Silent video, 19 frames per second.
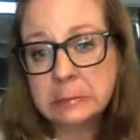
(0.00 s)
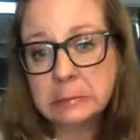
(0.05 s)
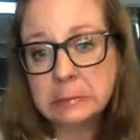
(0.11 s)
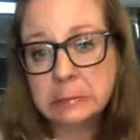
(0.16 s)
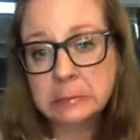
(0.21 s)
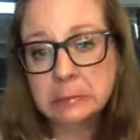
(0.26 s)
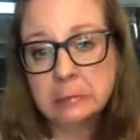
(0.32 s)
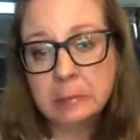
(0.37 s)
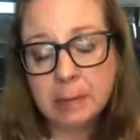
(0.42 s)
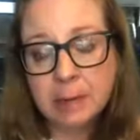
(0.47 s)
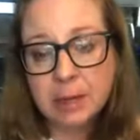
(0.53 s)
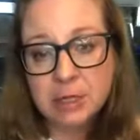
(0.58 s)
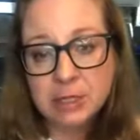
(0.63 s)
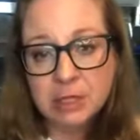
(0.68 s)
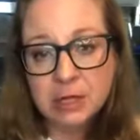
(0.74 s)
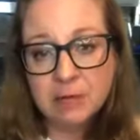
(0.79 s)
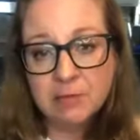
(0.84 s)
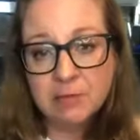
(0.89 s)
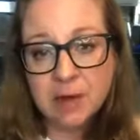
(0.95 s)
Maybe I
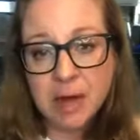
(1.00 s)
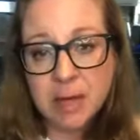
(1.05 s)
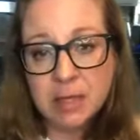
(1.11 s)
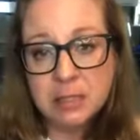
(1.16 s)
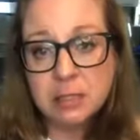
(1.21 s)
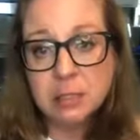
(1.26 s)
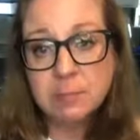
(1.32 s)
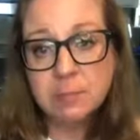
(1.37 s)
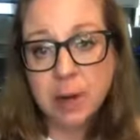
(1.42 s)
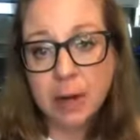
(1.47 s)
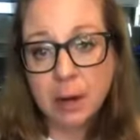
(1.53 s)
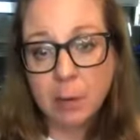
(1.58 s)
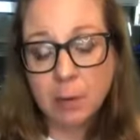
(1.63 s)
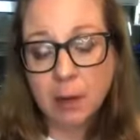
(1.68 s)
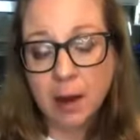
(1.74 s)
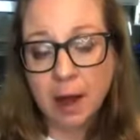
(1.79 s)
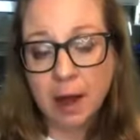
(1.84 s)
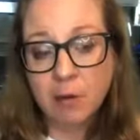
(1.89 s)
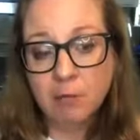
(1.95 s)
should invest, but I don't
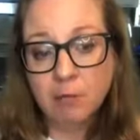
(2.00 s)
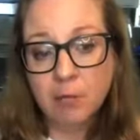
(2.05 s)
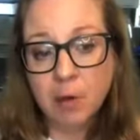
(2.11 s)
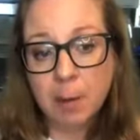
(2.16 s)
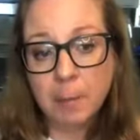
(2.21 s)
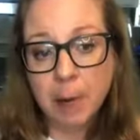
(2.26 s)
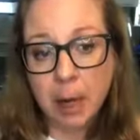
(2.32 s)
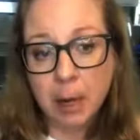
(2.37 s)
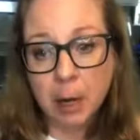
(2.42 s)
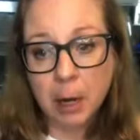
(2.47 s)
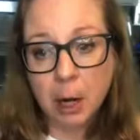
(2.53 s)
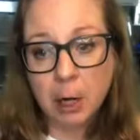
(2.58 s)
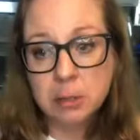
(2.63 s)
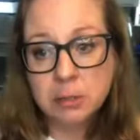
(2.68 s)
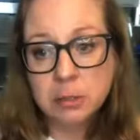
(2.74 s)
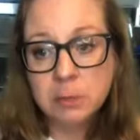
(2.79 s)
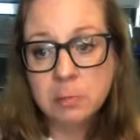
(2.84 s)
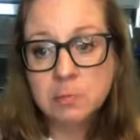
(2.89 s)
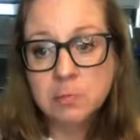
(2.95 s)
have pie guards.
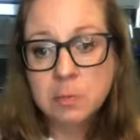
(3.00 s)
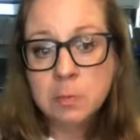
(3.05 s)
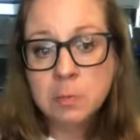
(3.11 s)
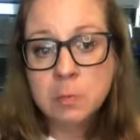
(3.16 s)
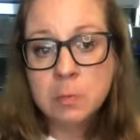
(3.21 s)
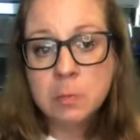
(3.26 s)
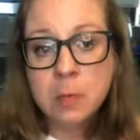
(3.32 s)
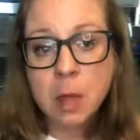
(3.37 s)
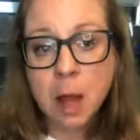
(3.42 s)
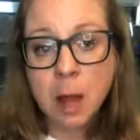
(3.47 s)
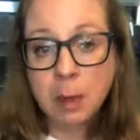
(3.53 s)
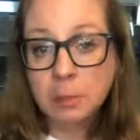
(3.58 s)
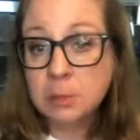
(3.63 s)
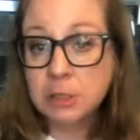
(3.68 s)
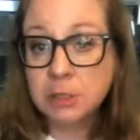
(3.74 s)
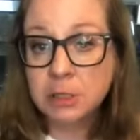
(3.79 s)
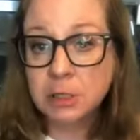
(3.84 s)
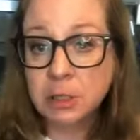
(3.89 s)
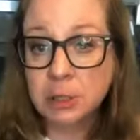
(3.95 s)
I'm
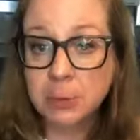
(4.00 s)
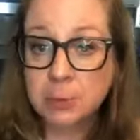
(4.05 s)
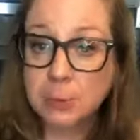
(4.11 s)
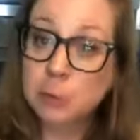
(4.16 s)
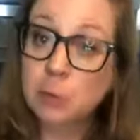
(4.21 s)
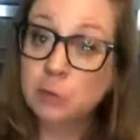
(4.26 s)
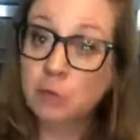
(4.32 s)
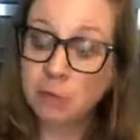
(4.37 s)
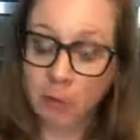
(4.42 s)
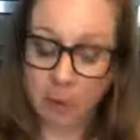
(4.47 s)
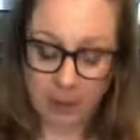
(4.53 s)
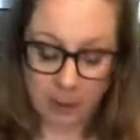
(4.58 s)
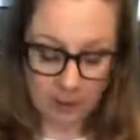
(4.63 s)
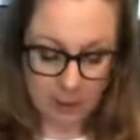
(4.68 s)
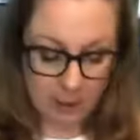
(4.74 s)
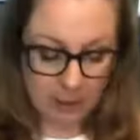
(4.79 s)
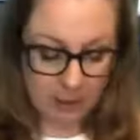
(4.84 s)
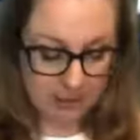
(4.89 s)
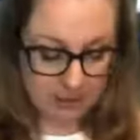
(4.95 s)
just gonna use foil.
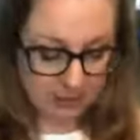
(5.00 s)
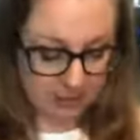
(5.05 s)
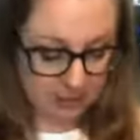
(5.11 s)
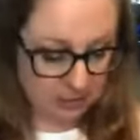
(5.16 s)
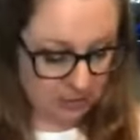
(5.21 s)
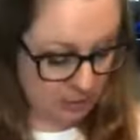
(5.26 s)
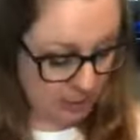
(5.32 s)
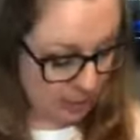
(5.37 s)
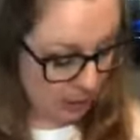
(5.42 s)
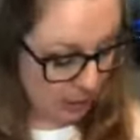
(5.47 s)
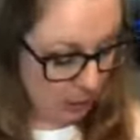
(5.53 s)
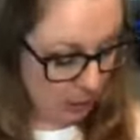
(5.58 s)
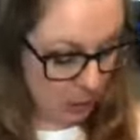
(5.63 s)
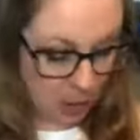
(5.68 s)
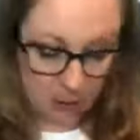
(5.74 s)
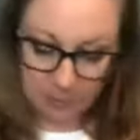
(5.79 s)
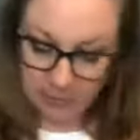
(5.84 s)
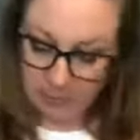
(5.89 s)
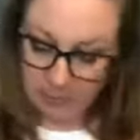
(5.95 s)
Take a
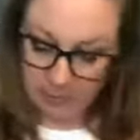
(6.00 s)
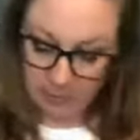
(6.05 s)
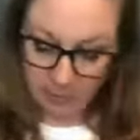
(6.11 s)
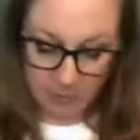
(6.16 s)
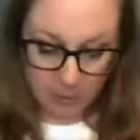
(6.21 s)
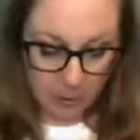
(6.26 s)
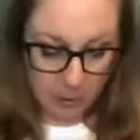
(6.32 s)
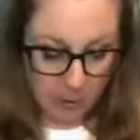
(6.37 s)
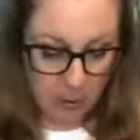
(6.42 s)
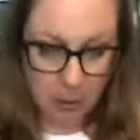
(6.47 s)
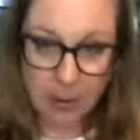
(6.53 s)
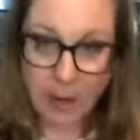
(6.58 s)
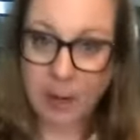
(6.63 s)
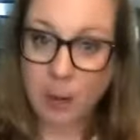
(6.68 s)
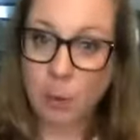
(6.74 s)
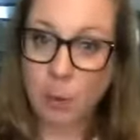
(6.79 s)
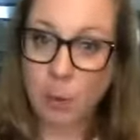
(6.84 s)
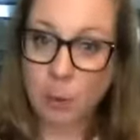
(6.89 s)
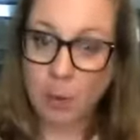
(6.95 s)
long thing of foil, kind
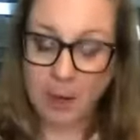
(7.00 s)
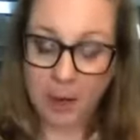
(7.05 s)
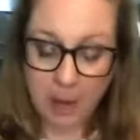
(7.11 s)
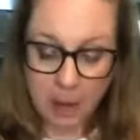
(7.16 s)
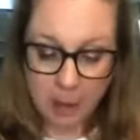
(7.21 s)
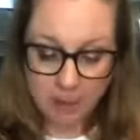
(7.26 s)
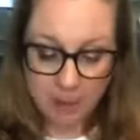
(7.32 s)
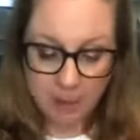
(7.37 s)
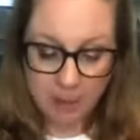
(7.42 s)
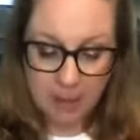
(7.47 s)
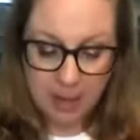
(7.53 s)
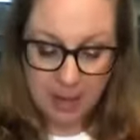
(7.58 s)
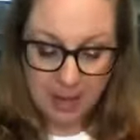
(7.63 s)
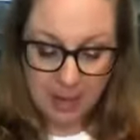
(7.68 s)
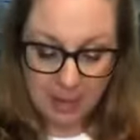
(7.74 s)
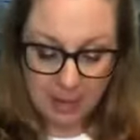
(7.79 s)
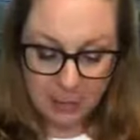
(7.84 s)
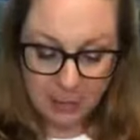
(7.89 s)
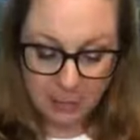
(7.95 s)
of roll it up,
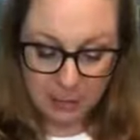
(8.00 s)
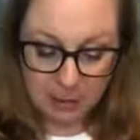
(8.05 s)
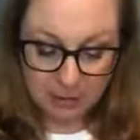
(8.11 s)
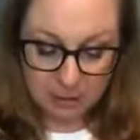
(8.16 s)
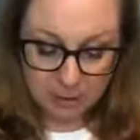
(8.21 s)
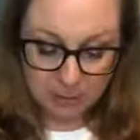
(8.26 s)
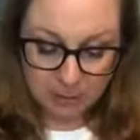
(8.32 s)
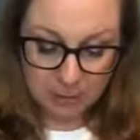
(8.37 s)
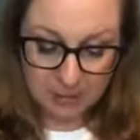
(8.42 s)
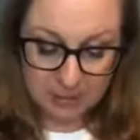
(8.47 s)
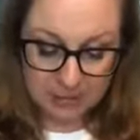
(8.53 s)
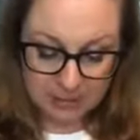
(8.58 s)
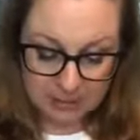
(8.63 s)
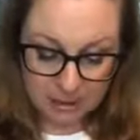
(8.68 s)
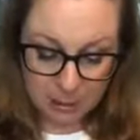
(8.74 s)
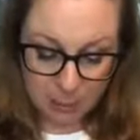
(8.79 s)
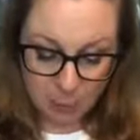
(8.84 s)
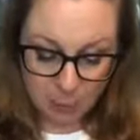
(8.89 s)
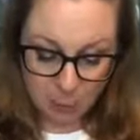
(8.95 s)
and you can just place
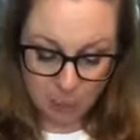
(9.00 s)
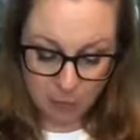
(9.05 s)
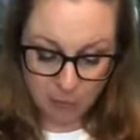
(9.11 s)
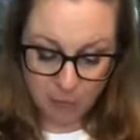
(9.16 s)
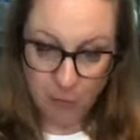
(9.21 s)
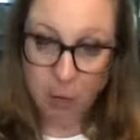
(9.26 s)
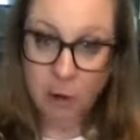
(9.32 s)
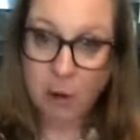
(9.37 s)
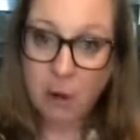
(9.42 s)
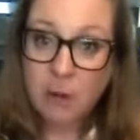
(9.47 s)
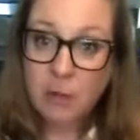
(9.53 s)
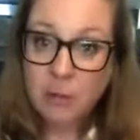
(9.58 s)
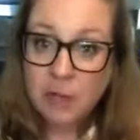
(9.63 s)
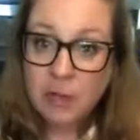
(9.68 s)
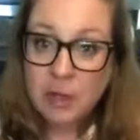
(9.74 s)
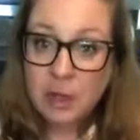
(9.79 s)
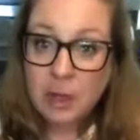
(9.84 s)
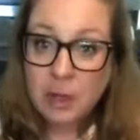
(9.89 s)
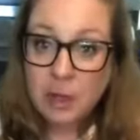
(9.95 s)
it over
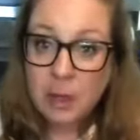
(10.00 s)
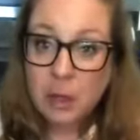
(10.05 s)
the